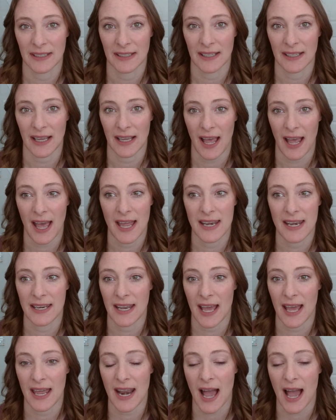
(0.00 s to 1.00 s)
And
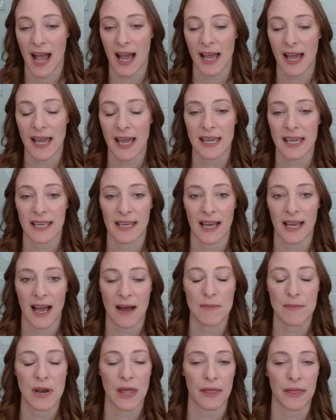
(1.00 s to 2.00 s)
I'm
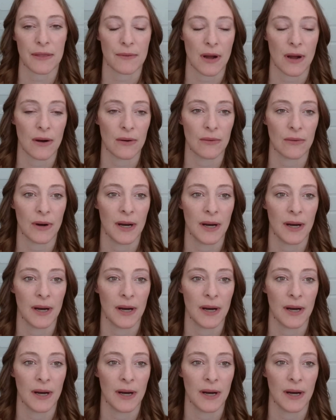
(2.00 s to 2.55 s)
going to throw